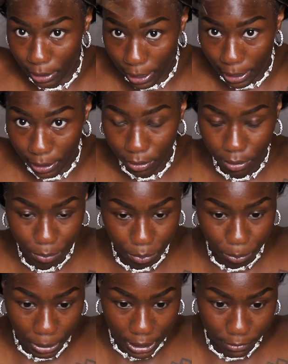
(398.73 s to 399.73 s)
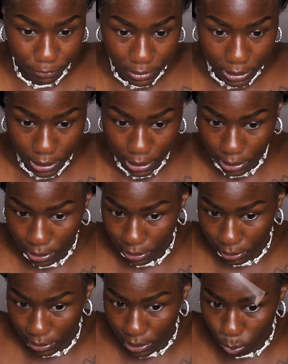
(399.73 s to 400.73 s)
that, lift
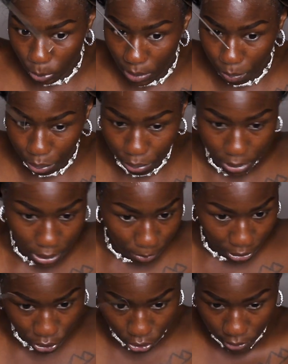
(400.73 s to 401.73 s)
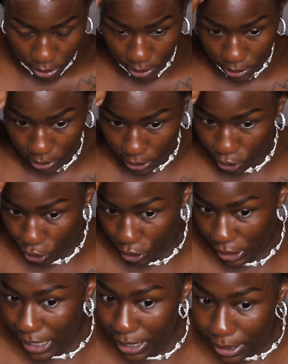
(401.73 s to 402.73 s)
and sweep to make sure nothing's
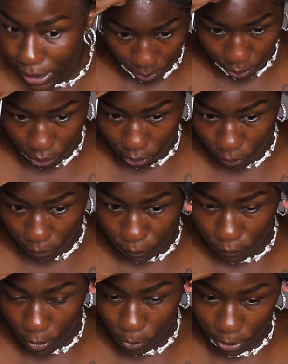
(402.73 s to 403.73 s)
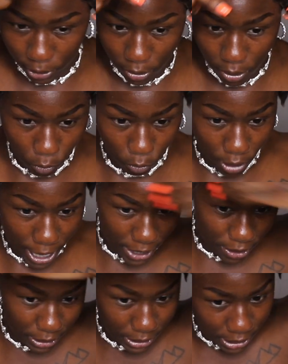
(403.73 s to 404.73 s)
underneath. Pull forward right
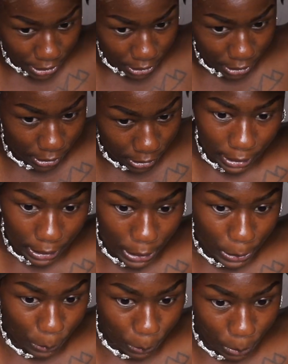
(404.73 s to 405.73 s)
onto your glue.